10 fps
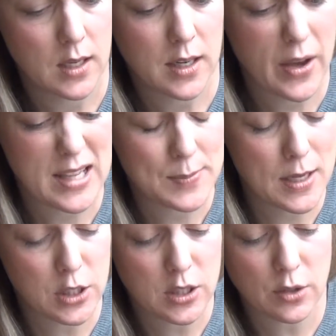Now, as
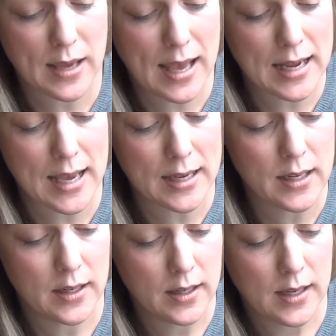mentioned, you can add
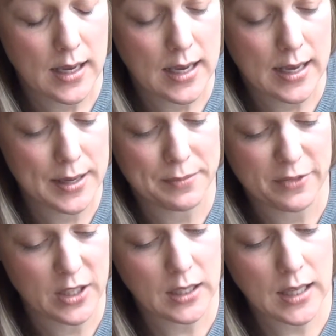
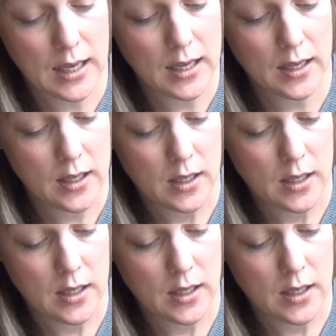vanilla.